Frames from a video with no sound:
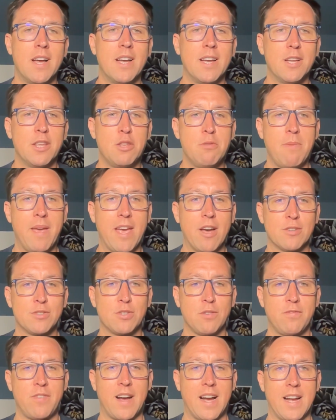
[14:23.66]
You may
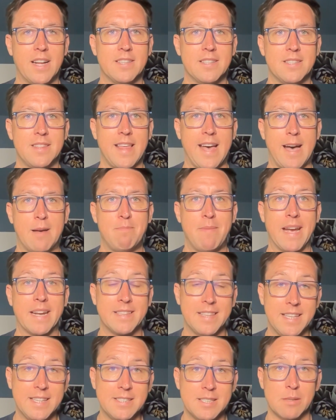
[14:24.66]
also find that
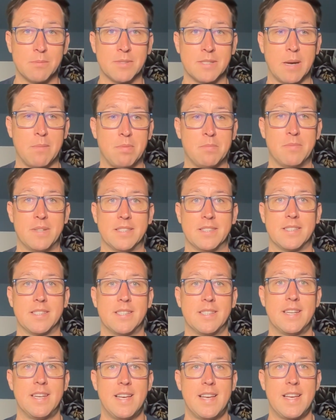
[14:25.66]
magnesium supplements
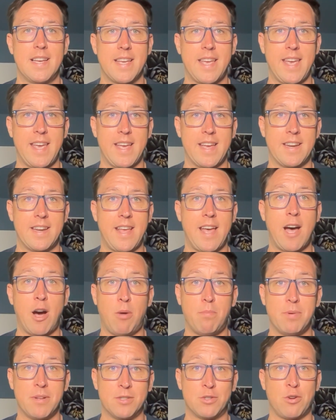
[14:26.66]
can
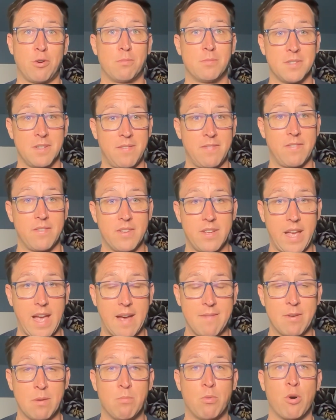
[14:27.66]
help in terms of
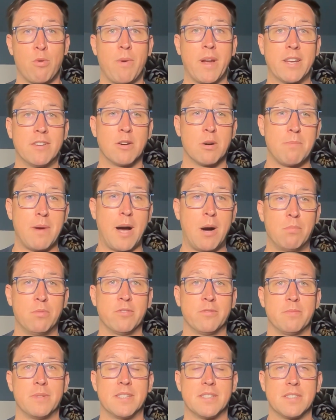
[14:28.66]
having more regular bowel
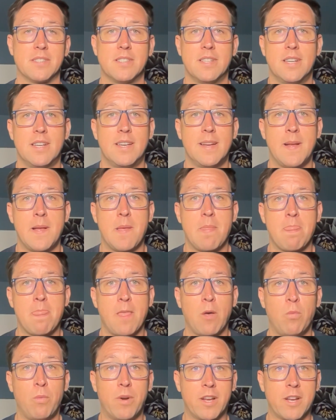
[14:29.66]
movements.
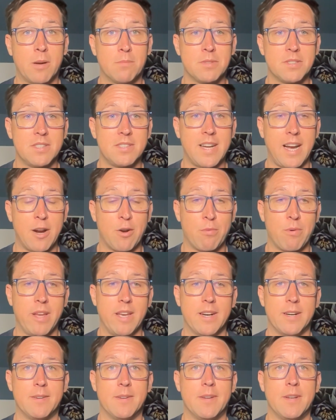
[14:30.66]
When it comes to
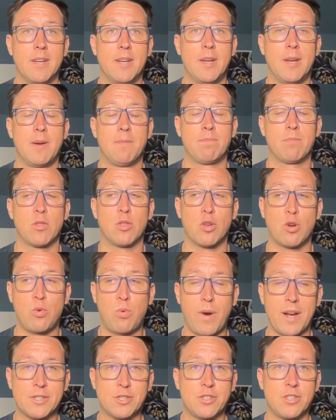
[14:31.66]
diarrhea, the
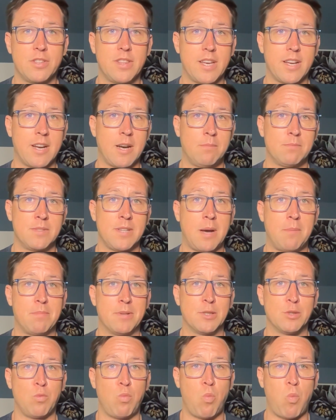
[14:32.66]
question that comes up
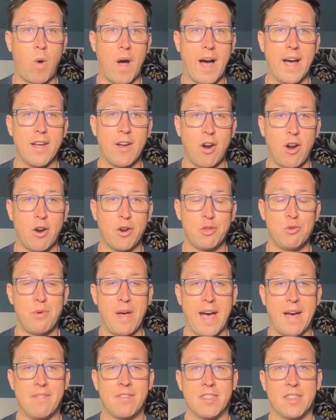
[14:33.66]
is, why are you
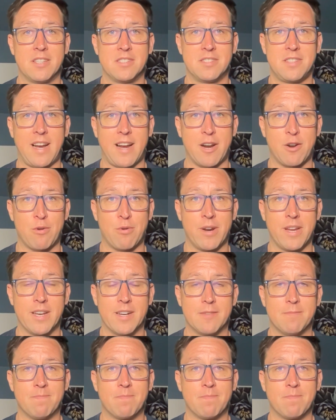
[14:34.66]
having this diarrhea?